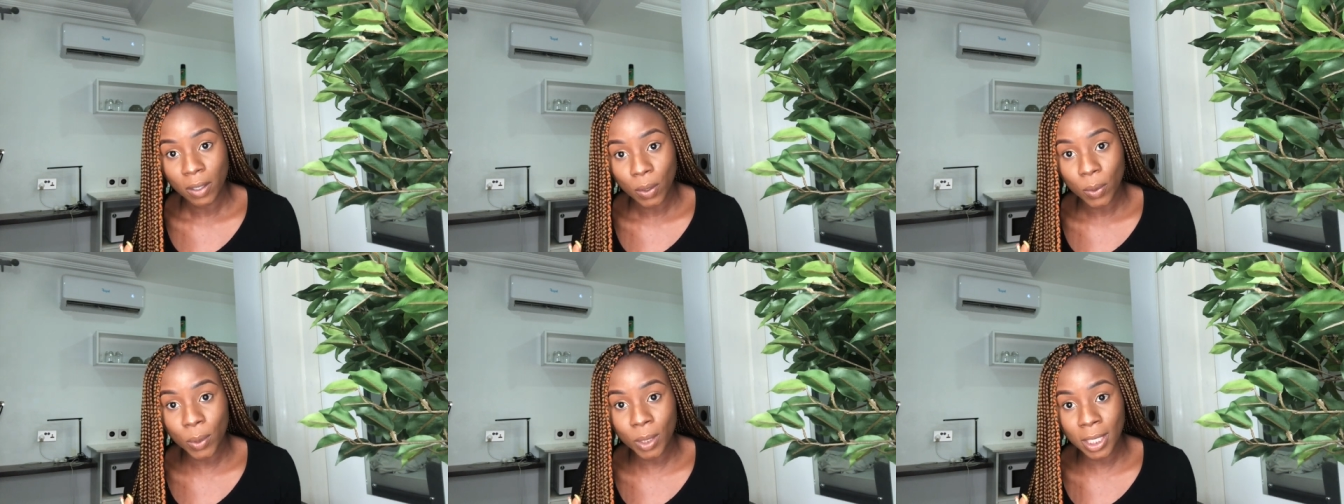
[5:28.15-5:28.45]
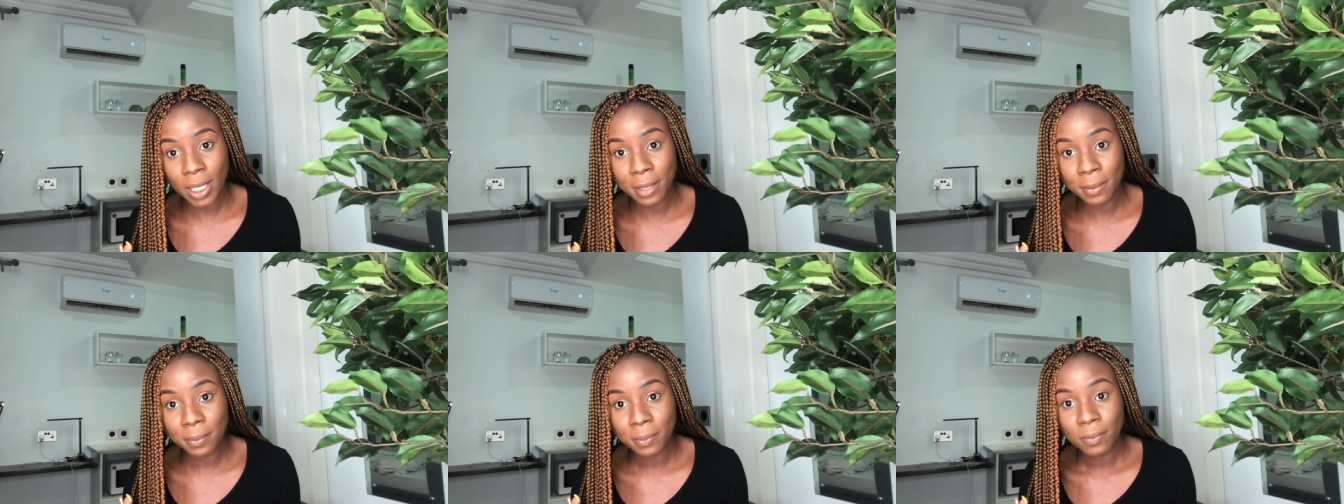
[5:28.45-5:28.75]

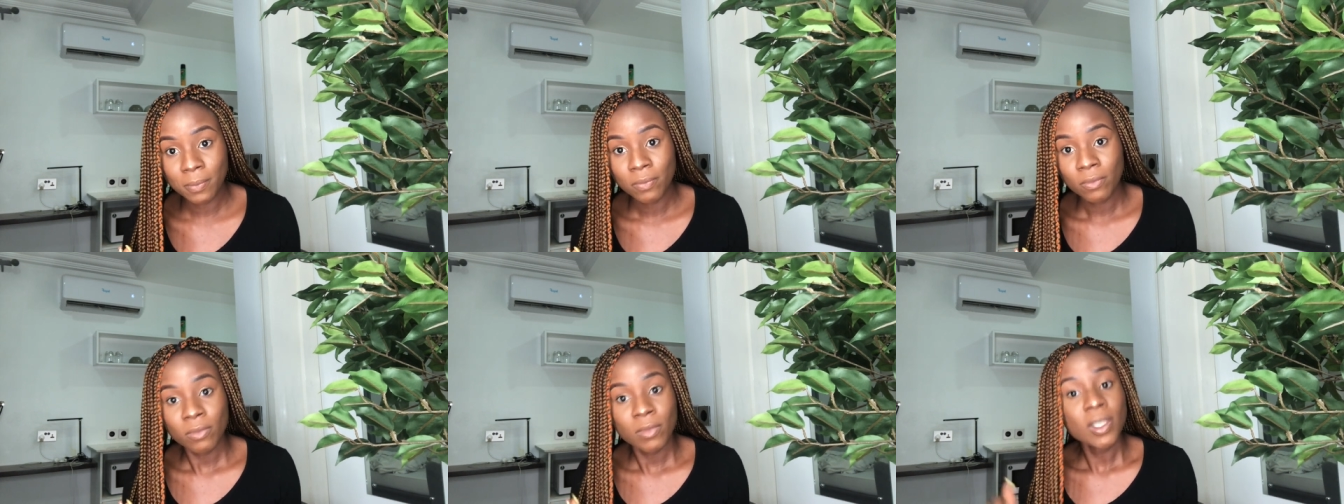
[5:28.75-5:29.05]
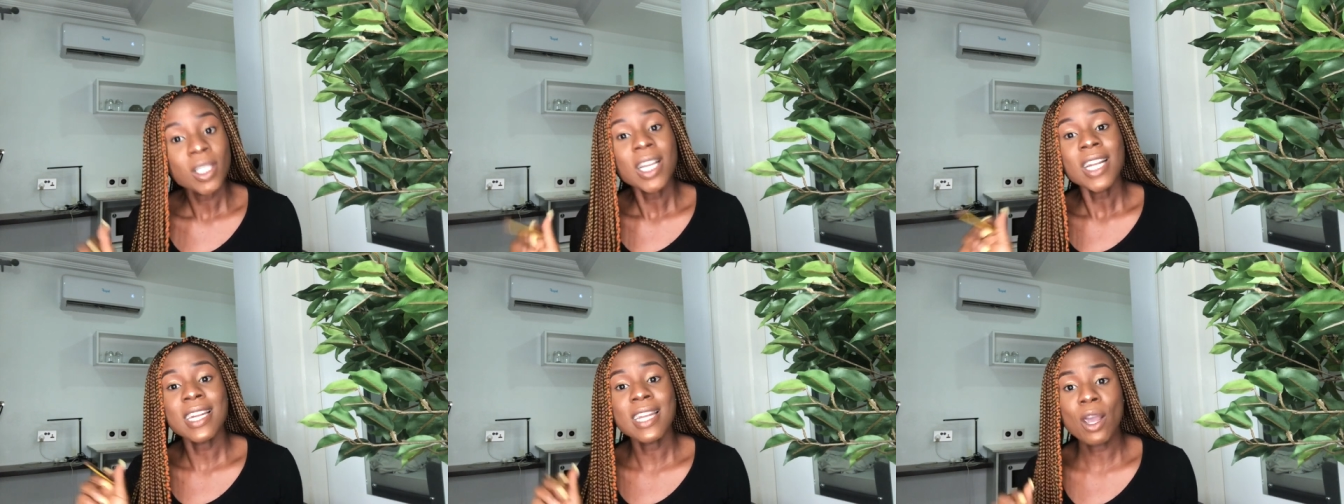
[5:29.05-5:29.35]
okay
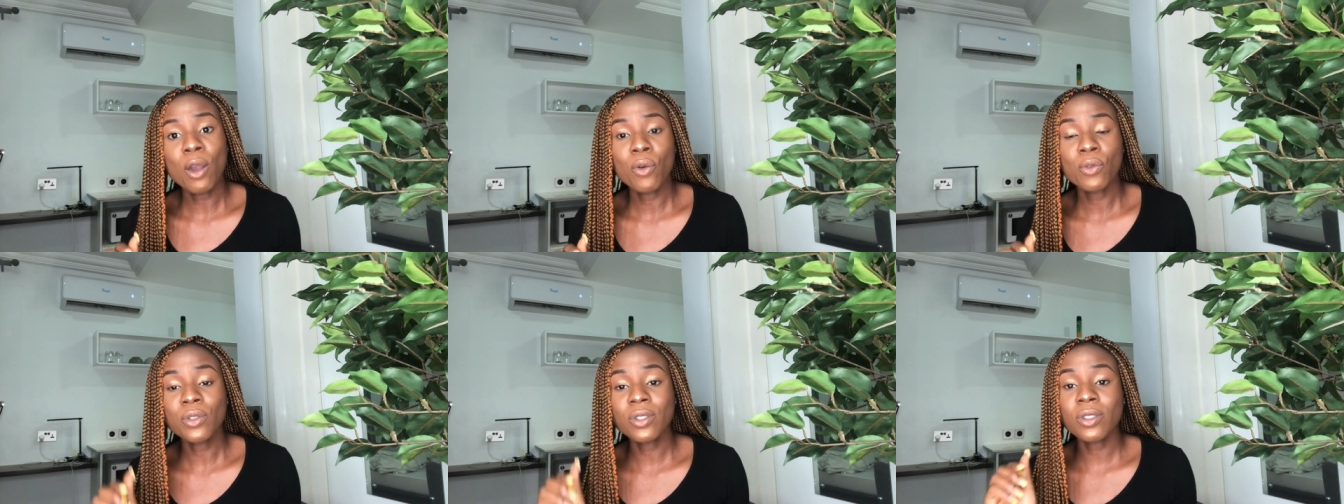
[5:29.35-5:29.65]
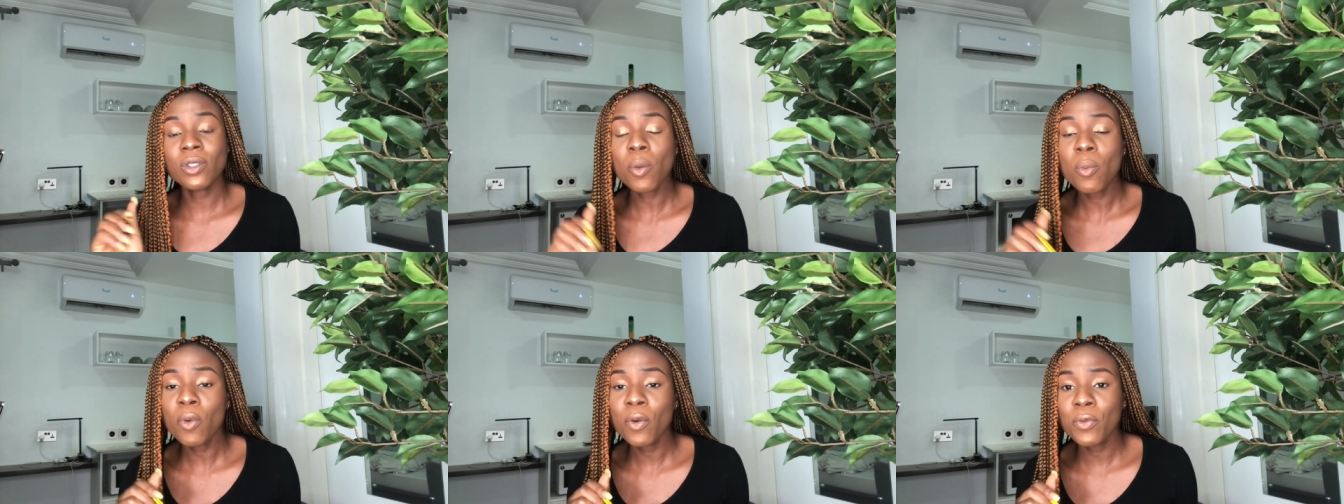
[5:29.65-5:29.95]
now
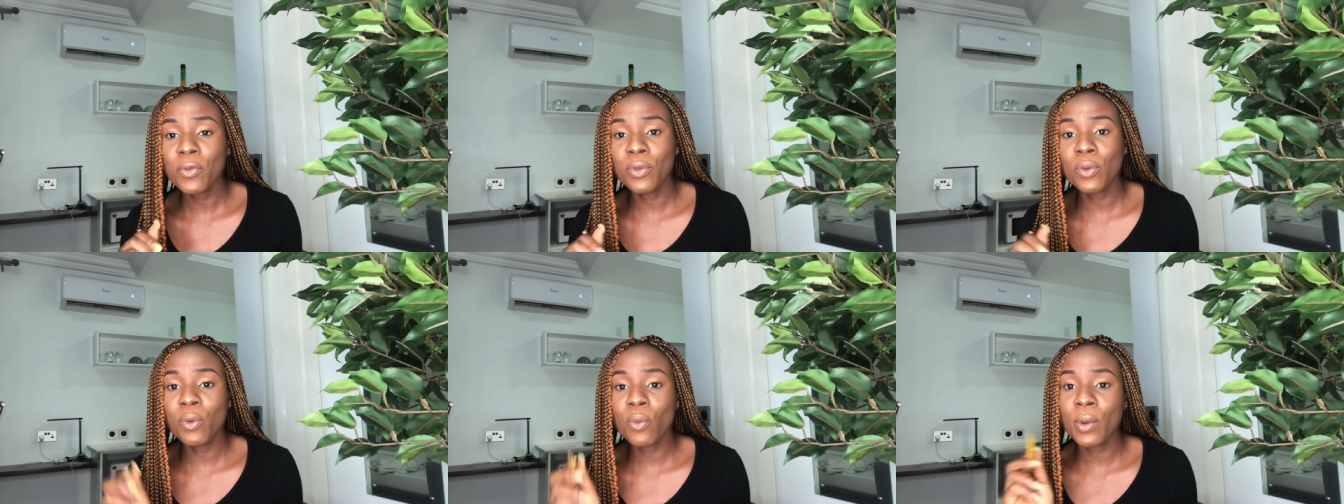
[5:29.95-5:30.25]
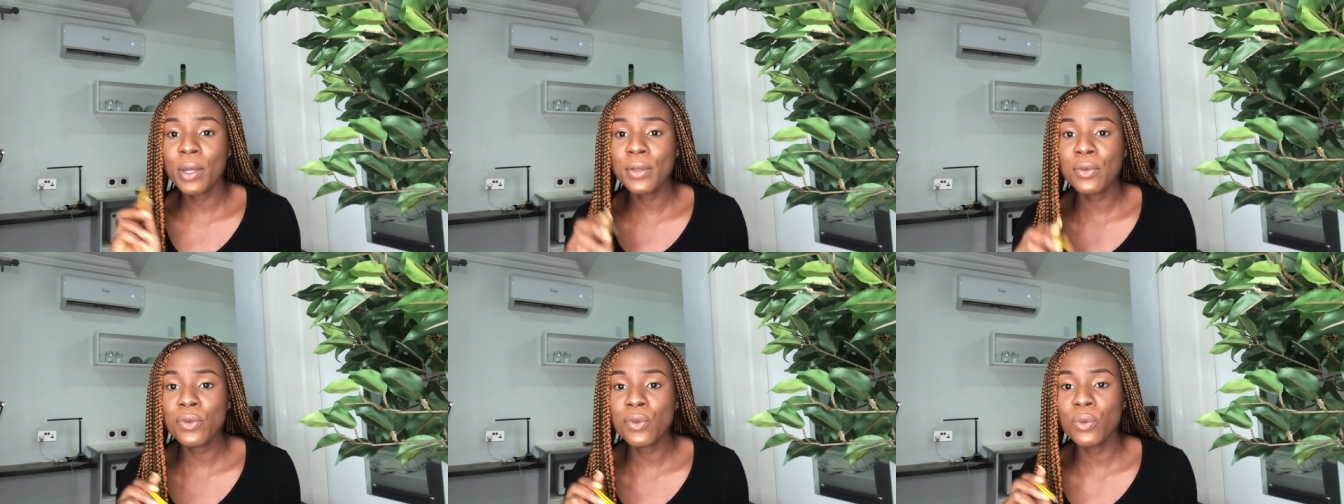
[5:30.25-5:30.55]
some of you
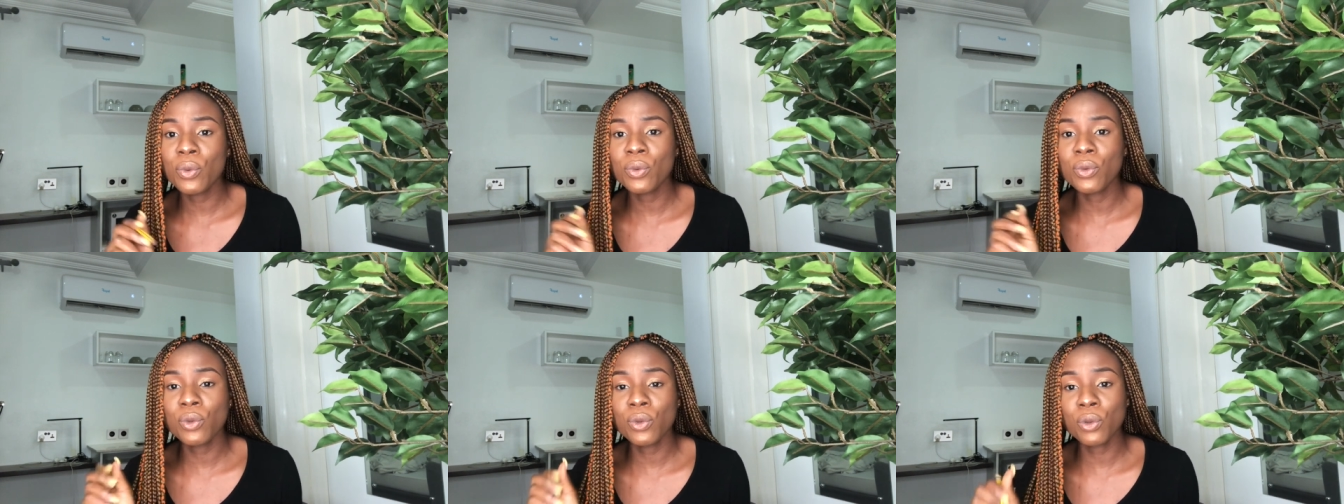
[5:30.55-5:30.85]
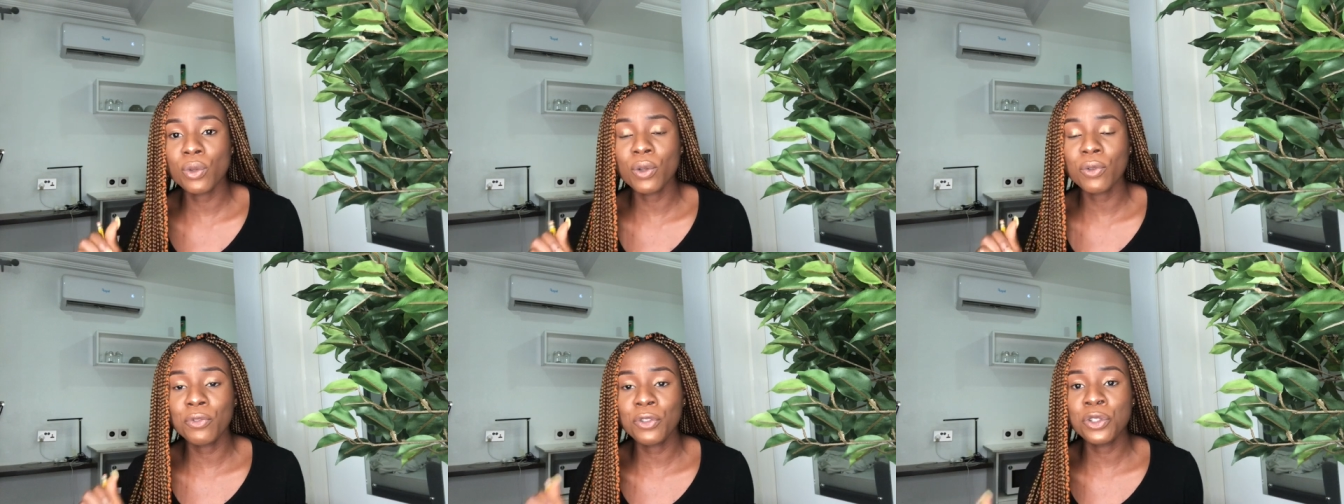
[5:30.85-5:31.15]
when you do
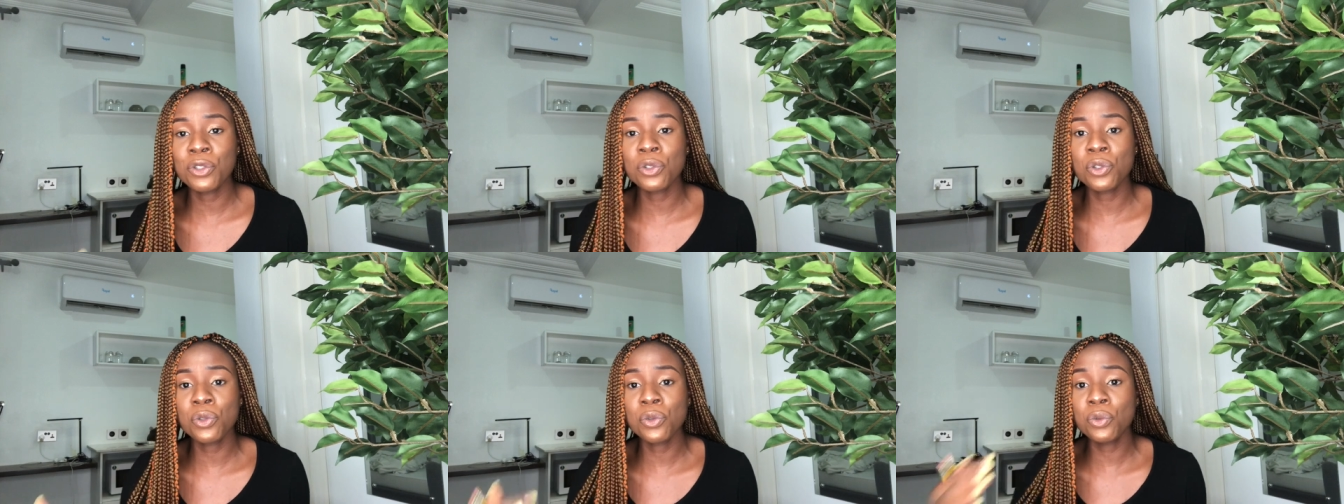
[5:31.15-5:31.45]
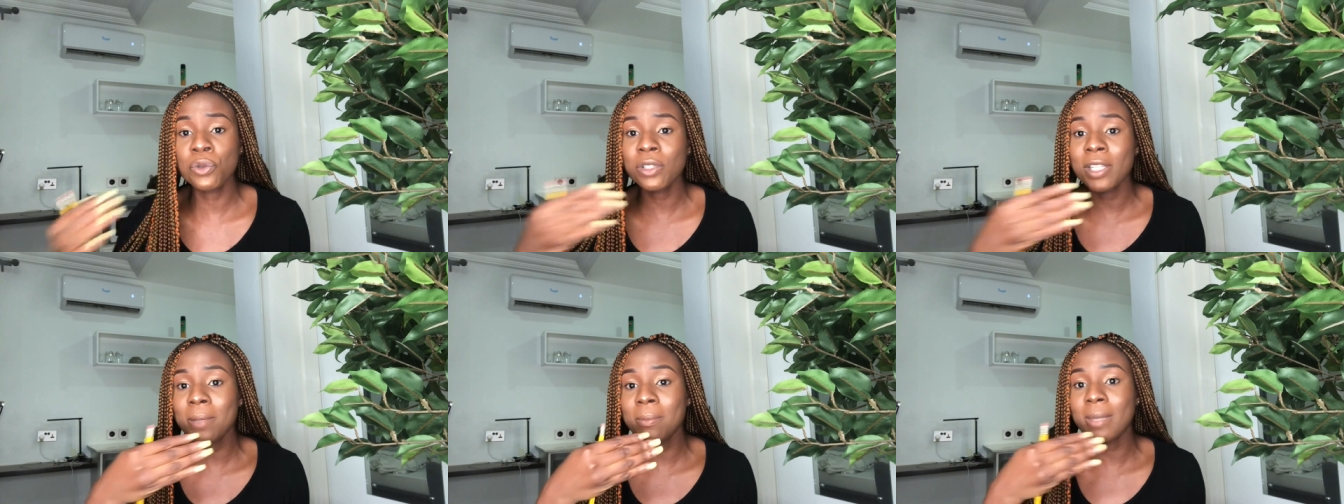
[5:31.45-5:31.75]
your videos you
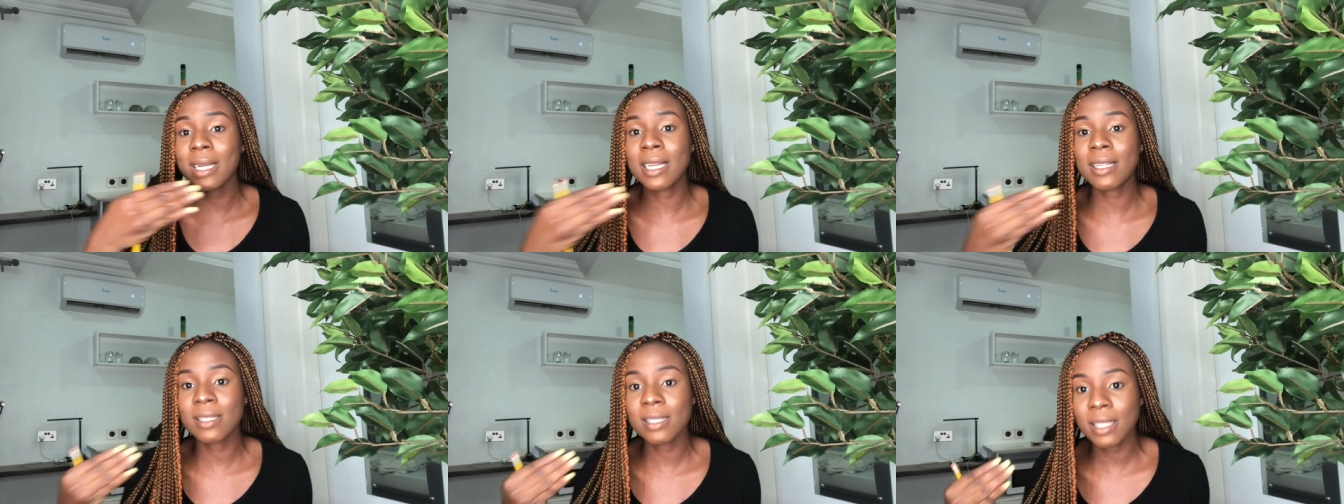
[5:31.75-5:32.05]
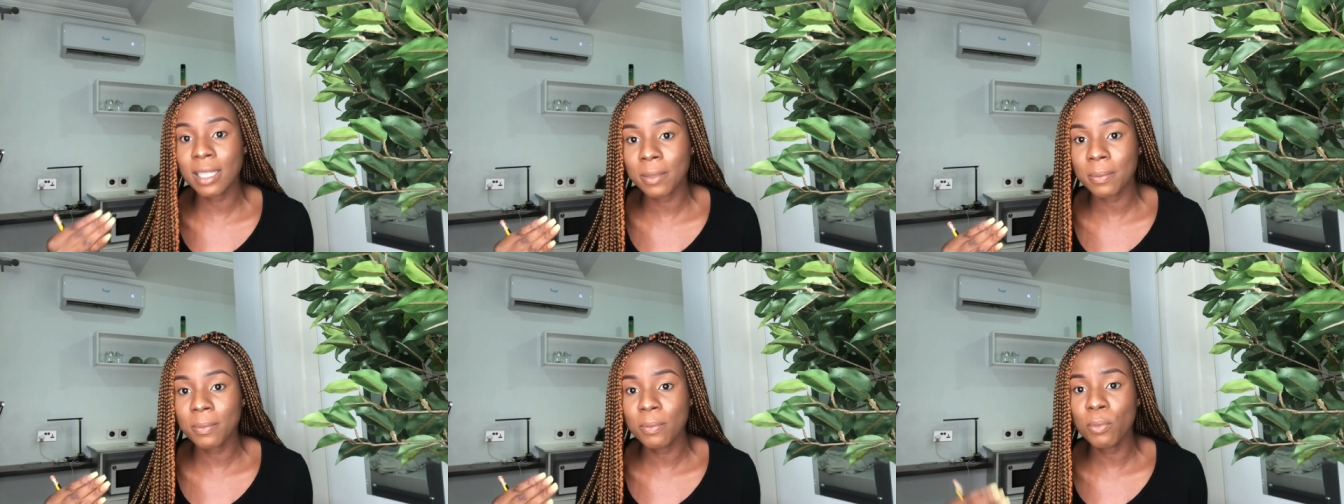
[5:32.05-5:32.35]
do them
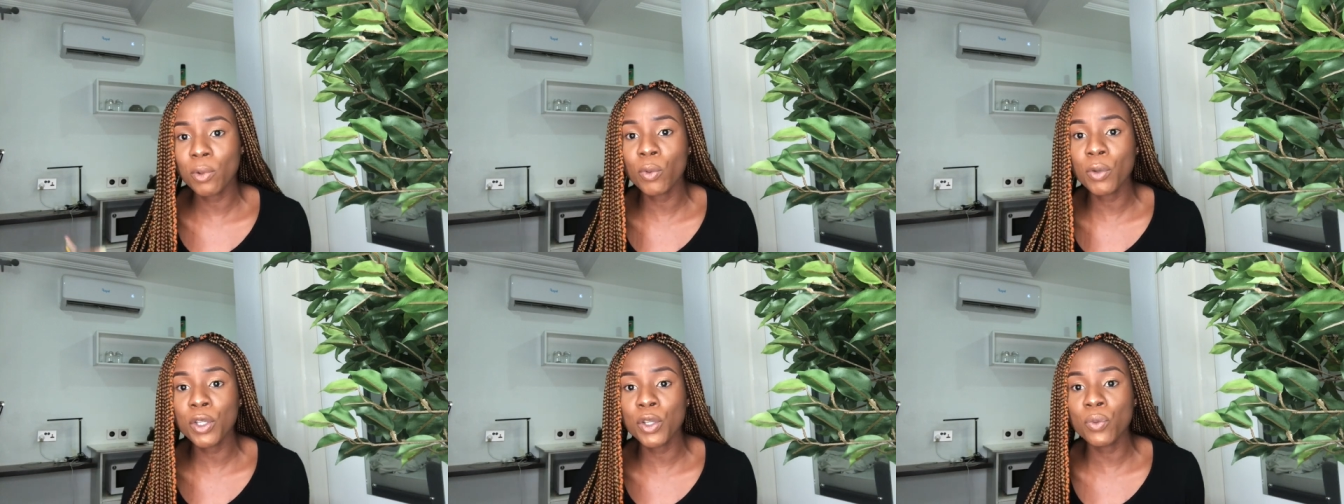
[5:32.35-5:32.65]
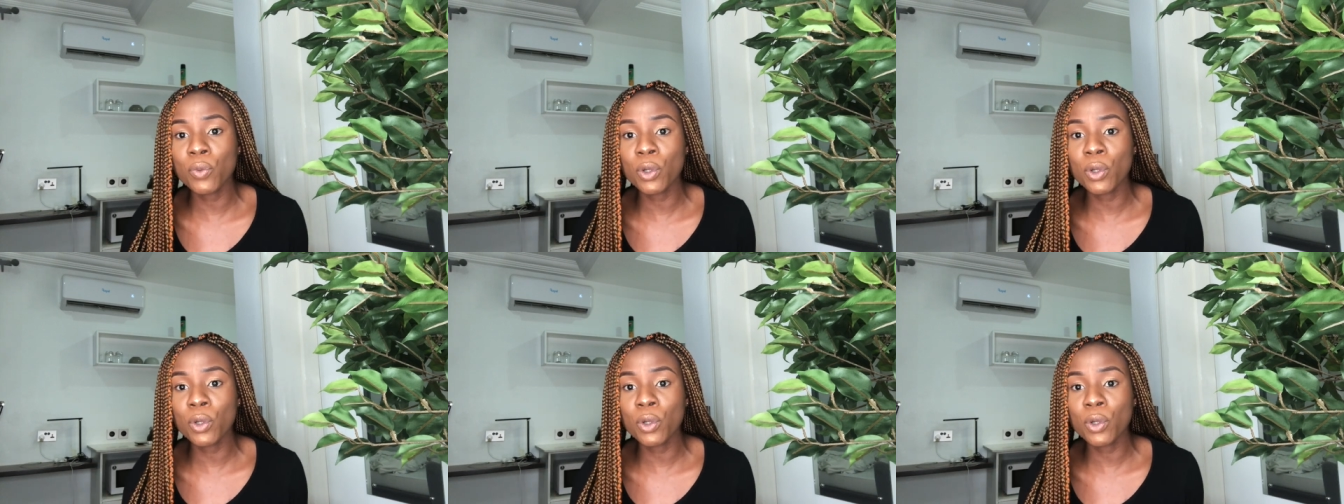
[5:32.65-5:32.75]
landscape but when you